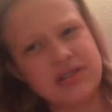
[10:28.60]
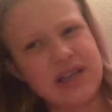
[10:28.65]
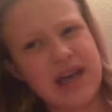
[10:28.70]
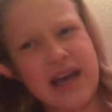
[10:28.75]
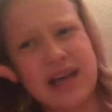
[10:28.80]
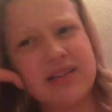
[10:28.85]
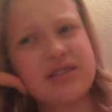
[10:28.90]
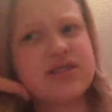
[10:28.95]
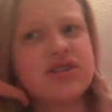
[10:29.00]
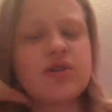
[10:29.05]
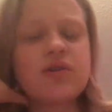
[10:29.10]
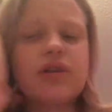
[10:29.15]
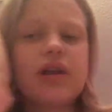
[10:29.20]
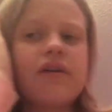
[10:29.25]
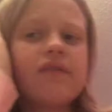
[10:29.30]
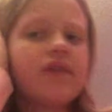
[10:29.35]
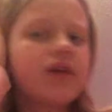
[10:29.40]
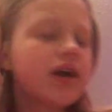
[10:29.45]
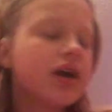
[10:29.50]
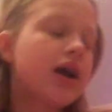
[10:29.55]
stats or
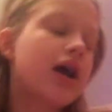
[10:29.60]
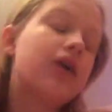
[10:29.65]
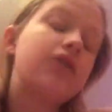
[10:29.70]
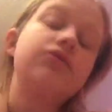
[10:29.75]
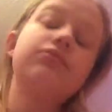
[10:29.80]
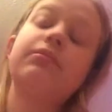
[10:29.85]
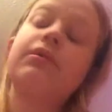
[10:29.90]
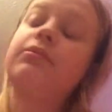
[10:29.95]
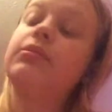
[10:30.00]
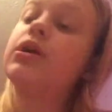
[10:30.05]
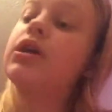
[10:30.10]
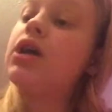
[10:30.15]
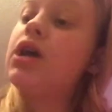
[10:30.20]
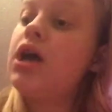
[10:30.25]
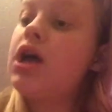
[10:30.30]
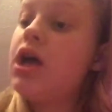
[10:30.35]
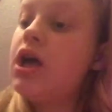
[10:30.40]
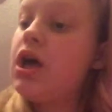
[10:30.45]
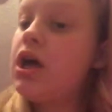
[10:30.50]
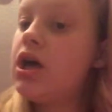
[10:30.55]
whatever, I remember.
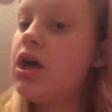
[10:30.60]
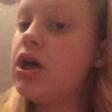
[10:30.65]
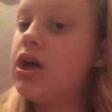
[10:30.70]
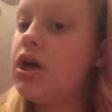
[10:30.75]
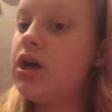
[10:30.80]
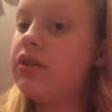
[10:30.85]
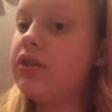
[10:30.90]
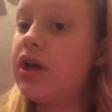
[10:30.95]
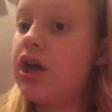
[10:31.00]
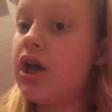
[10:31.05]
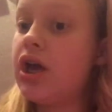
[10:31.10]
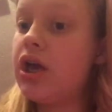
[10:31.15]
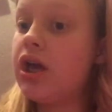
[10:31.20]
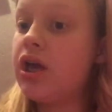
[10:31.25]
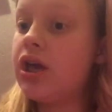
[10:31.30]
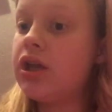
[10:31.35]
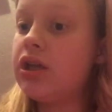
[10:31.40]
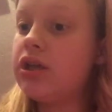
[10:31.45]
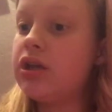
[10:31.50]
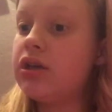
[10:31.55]
And
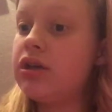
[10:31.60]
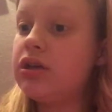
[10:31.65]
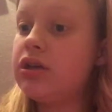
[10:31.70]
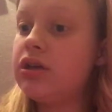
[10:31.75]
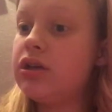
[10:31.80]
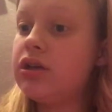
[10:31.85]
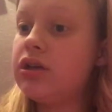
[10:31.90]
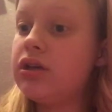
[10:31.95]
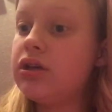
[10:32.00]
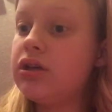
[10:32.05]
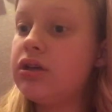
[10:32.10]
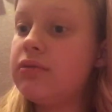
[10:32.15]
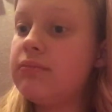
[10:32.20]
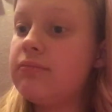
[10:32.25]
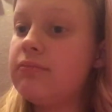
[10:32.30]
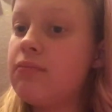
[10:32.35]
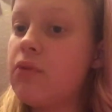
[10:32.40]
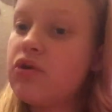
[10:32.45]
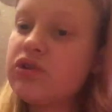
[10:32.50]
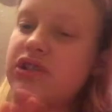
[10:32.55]
then
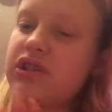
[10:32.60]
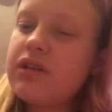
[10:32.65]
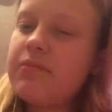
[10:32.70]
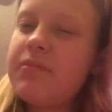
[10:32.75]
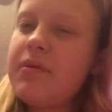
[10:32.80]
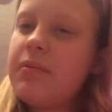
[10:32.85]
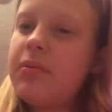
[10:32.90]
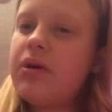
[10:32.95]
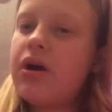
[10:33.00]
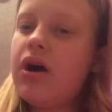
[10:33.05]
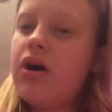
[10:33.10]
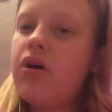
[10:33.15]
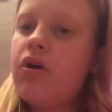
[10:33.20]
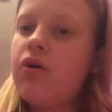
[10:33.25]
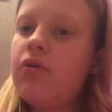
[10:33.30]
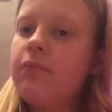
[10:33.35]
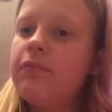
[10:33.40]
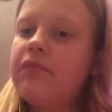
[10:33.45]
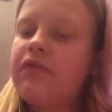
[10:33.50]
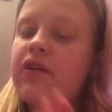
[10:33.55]
most of the people got
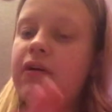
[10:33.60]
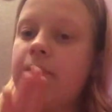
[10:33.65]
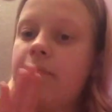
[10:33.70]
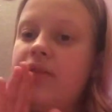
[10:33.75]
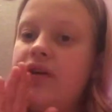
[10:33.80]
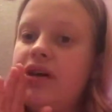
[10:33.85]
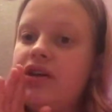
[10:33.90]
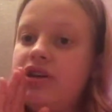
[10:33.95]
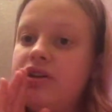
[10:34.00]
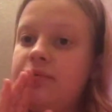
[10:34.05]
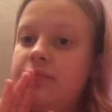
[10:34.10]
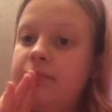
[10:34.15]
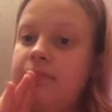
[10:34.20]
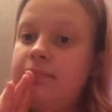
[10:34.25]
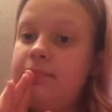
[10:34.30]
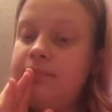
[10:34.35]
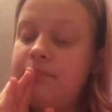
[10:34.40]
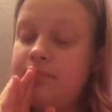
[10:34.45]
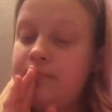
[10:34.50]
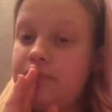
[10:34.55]
home from the
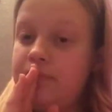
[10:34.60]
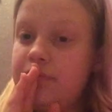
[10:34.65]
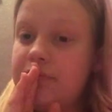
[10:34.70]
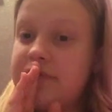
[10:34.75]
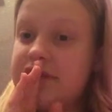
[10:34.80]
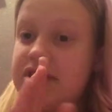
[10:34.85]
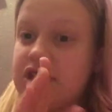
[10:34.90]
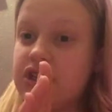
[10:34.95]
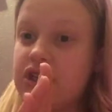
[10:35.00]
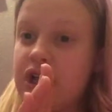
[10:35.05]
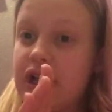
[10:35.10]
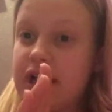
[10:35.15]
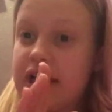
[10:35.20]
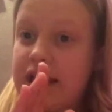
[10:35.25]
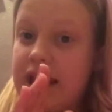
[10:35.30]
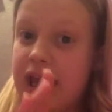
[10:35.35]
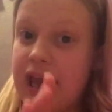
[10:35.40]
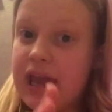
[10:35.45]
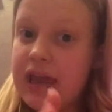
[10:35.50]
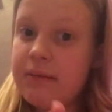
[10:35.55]
senior high
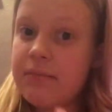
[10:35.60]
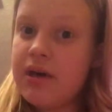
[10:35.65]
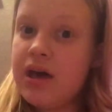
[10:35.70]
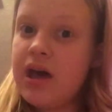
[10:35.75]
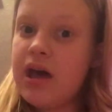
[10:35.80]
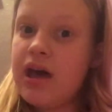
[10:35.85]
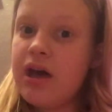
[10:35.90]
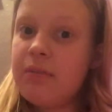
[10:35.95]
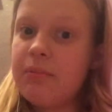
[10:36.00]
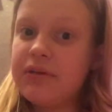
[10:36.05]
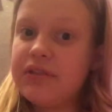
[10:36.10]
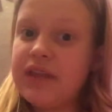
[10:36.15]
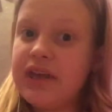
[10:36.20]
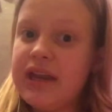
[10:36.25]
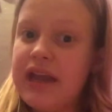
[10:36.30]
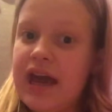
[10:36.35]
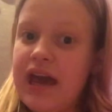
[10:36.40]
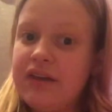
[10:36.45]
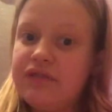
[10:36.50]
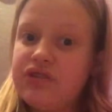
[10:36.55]
game, but
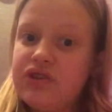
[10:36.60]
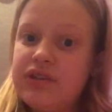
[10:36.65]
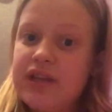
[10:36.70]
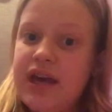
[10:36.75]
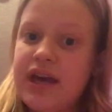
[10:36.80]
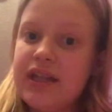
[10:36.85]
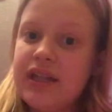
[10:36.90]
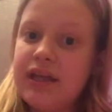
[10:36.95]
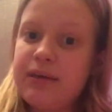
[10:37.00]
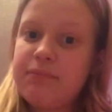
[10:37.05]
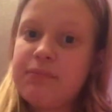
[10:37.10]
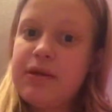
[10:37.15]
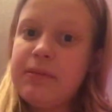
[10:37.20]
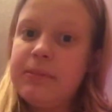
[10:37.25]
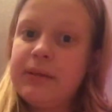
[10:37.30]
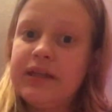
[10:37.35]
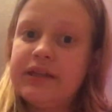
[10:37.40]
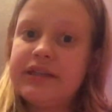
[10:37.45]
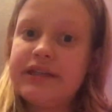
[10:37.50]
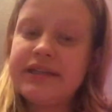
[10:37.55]
then after that, like
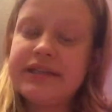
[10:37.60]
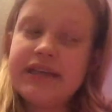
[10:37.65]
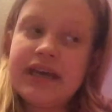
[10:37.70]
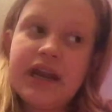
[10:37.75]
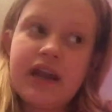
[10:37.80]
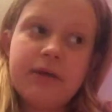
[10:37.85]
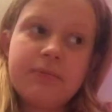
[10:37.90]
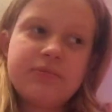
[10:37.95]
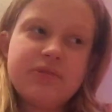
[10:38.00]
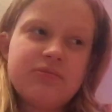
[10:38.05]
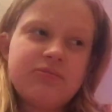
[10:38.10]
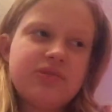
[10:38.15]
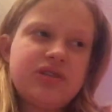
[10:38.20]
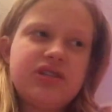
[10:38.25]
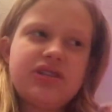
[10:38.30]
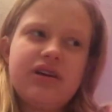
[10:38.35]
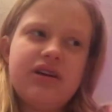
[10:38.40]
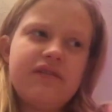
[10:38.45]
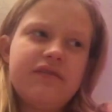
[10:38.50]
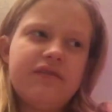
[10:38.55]
people had to set up some
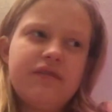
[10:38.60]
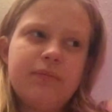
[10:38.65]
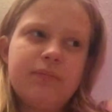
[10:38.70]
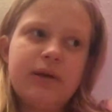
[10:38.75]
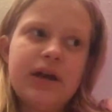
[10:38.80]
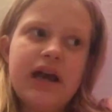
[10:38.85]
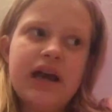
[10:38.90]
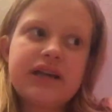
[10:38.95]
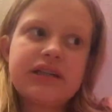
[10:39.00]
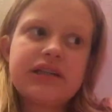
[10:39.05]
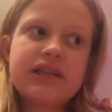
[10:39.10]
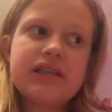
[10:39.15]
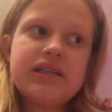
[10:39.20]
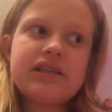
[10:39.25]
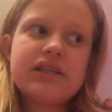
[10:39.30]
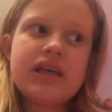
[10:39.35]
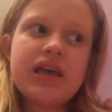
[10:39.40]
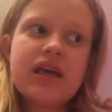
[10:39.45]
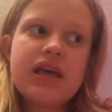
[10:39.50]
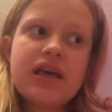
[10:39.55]
stuff for
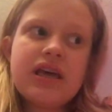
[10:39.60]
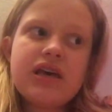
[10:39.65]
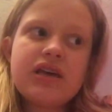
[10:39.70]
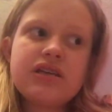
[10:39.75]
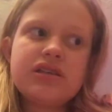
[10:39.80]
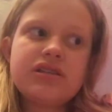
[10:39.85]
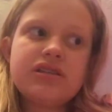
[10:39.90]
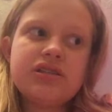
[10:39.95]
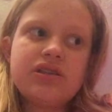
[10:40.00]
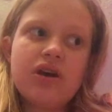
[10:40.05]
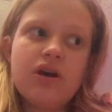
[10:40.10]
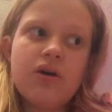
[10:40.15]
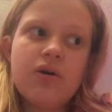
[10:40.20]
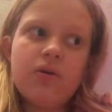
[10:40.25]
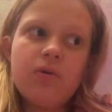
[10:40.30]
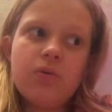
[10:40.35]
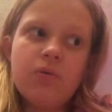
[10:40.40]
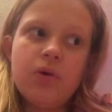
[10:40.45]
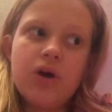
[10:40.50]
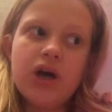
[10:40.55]
practice,
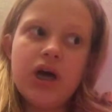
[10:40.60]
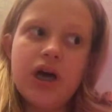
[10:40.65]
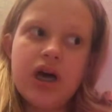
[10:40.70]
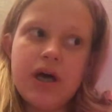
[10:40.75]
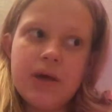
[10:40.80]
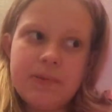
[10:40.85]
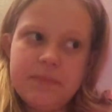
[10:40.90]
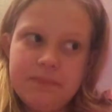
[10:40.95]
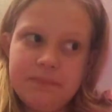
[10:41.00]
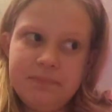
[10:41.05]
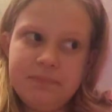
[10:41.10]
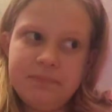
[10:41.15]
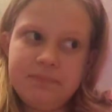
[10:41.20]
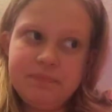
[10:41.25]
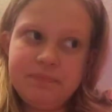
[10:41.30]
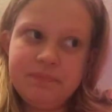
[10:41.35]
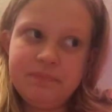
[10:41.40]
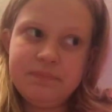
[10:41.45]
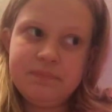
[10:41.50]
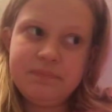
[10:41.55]
so uh,
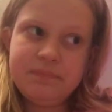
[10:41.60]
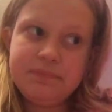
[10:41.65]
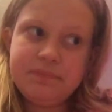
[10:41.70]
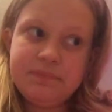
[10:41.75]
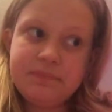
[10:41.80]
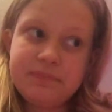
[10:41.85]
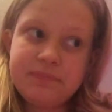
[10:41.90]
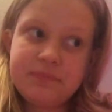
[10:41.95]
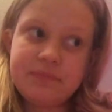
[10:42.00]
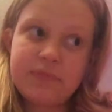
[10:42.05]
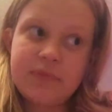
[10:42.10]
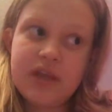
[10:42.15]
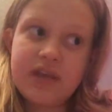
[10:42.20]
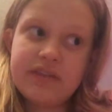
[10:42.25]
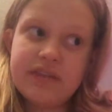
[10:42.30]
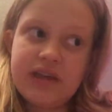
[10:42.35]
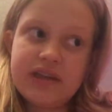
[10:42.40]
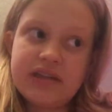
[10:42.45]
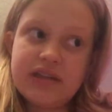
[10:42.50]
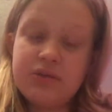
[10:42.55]

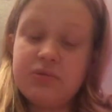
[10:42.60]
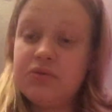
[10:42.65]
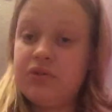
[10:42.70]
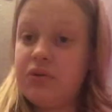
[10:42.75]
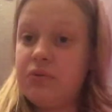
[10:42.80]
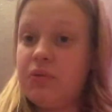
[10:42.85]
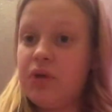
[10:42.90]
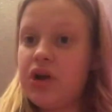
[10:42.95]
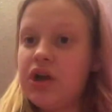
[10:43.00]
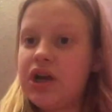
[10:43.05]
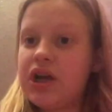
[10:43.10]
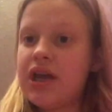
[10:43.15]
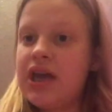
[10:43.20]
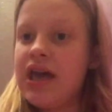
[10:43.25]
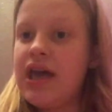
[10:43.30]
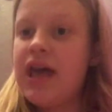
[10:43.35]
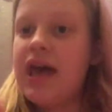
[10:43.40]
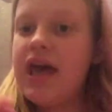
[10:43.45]
that didn't really work.